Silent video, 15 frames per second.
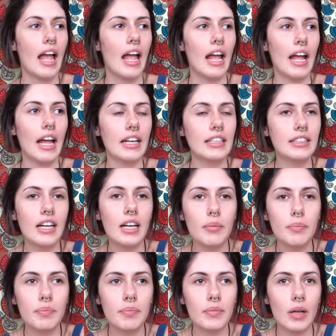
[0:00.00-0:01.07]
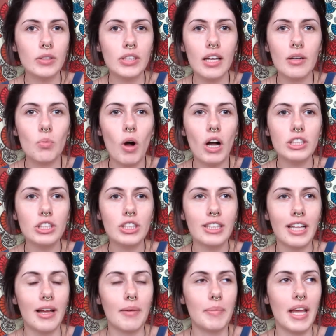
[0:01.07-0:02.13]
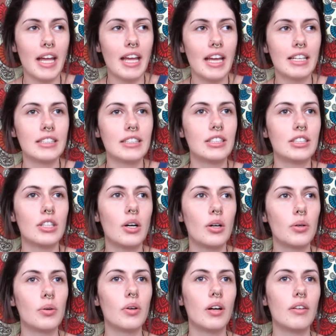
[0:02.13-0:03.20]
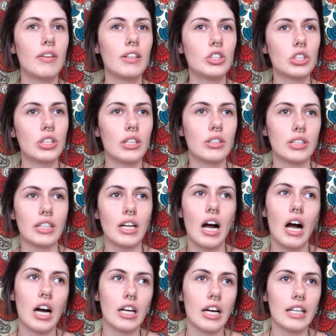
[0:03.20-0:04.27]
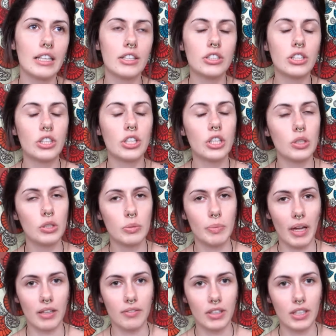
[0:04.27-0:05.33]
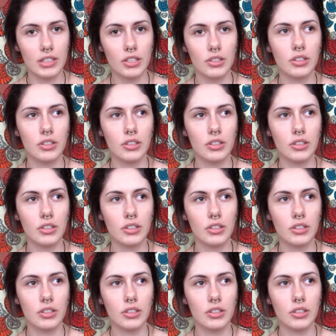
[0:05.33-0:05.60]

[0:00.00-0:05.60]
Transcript: And I was kind of watching them, and so eventually I was like, all right, there's a huge bag of nuts here.